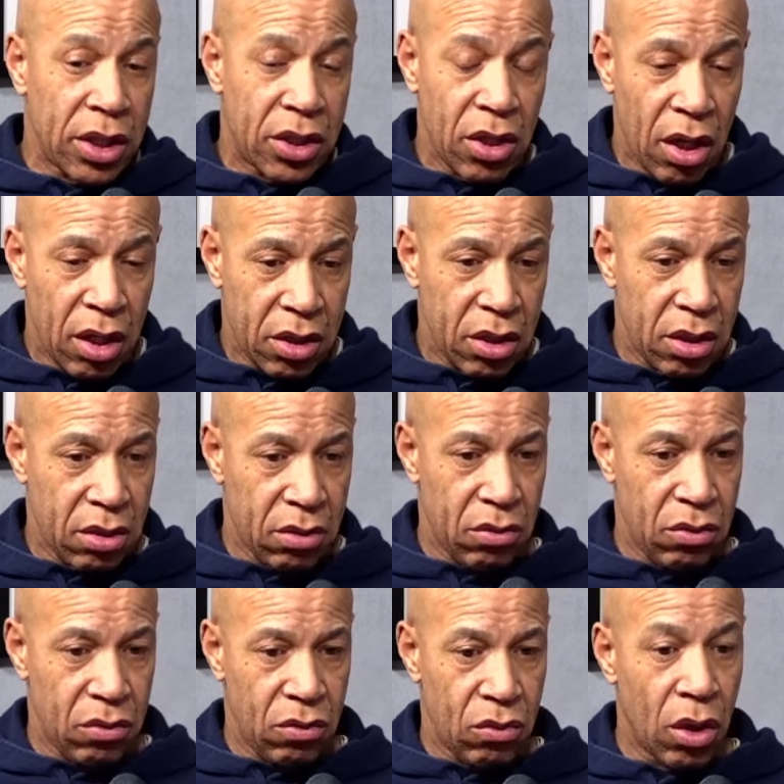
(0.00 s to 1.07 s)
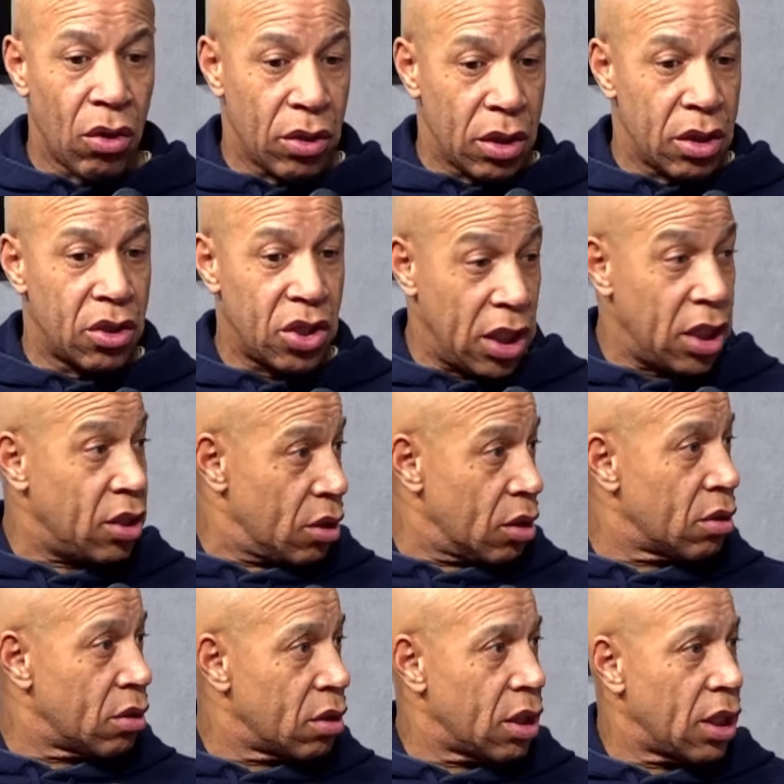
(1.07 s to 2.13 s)
talked to Rowan
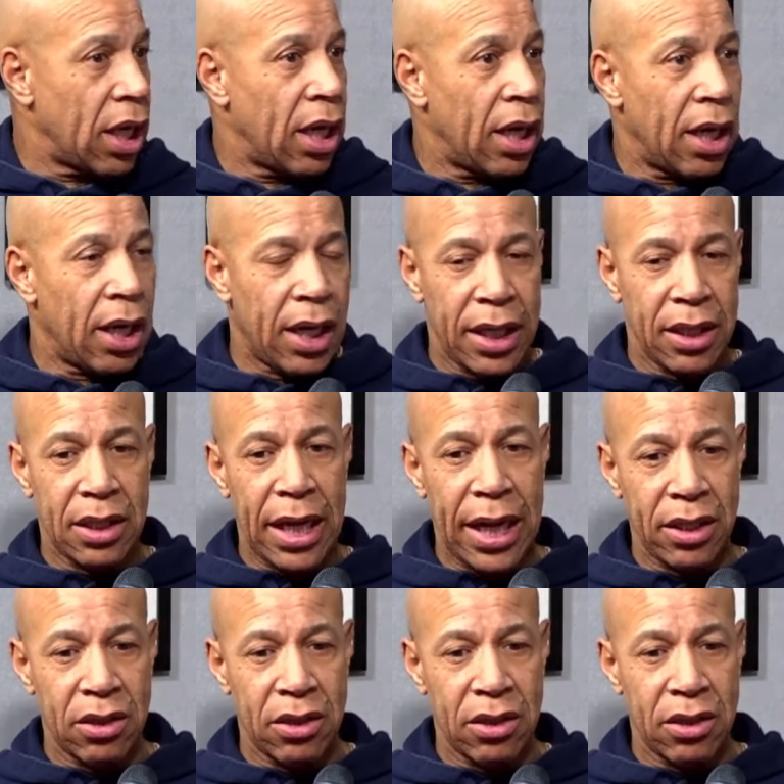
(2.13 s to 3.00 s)
Sr., and Dad